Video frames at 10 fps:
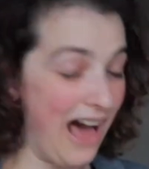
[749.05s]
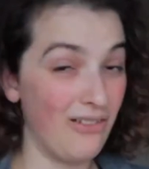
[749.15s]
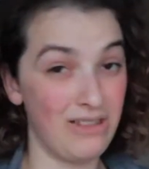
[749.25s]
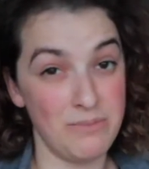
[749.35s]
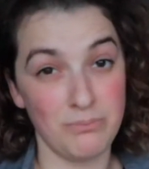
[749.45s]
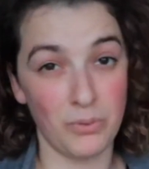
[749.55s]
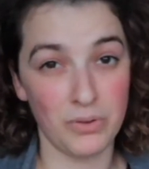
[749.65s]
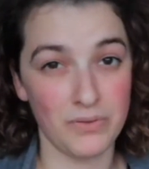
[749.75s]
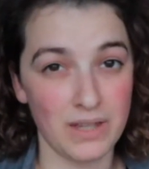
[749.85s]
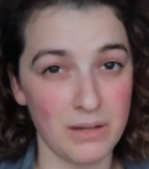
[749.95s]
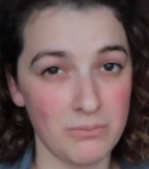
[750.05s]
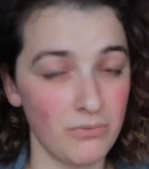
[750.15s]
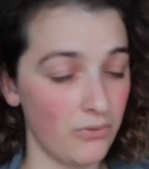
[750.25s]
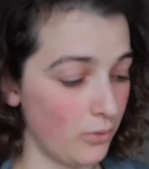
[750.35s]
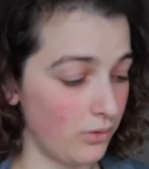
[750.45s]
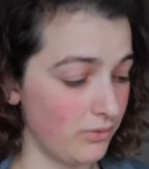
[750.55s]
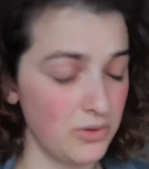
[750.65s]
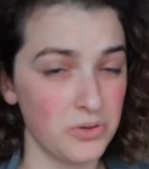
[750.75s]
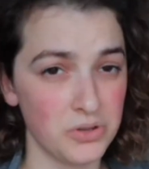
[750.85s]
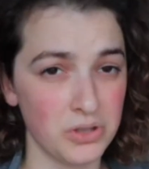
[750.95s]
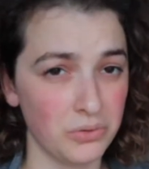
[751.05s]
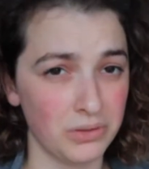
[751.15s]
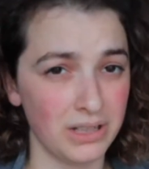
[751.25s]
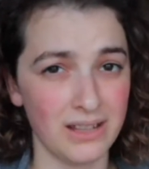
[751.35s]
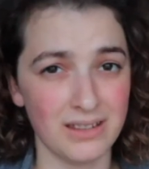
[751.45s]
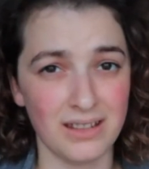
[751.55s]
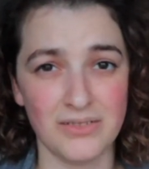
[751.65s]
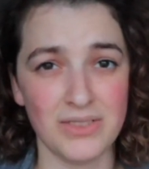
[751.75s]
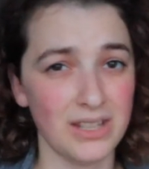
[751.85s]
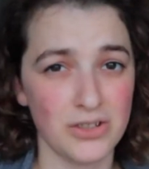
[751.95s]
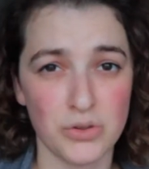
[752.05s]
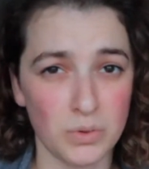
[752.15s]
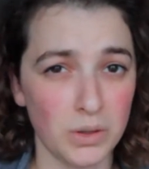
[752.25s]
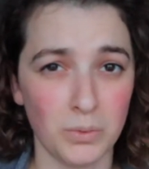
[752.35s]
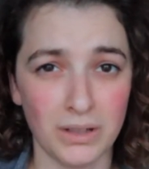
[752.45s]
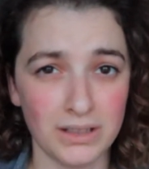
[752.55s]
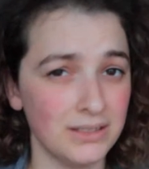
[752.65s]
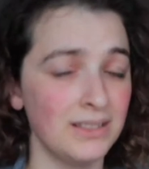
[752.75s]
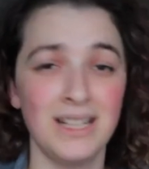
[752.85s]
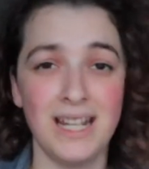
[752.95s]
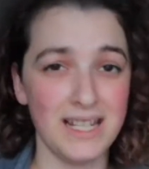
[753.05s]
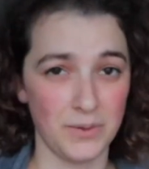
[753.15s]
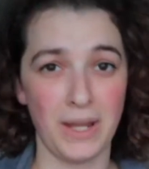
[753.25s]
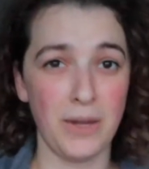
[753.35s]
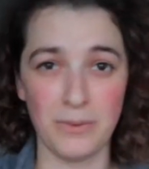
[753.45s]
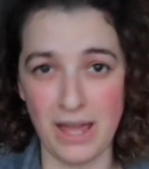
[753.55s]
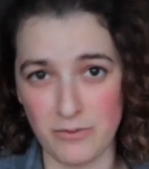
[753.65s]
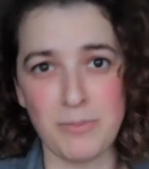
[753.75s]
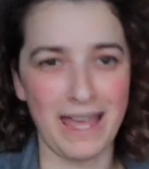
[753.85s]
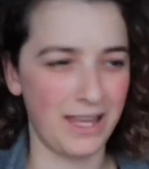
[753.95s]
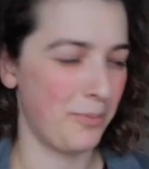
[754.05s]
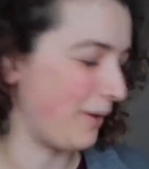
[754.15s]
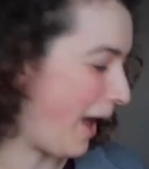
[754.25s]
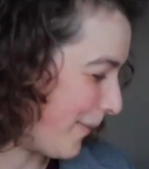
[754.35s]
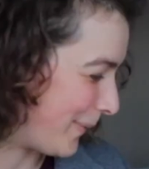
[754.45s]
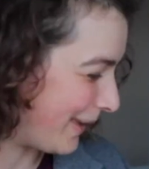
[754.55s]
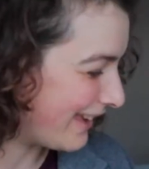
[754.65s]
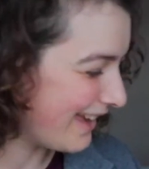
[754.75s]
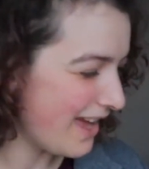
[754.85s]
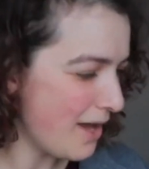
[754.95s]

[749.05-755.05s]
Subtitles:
I'll keep both of them for future children, and then if they destroy one, it's okay, we have a backup copy.